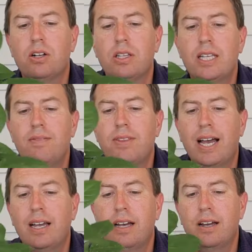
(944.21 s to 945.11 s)
I'll leave
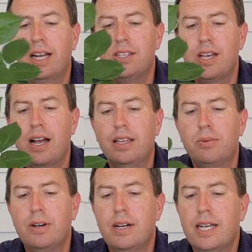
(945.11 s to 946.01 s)
that cut exactly
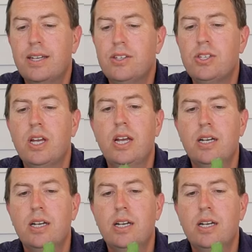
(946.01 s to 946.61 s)
where it is.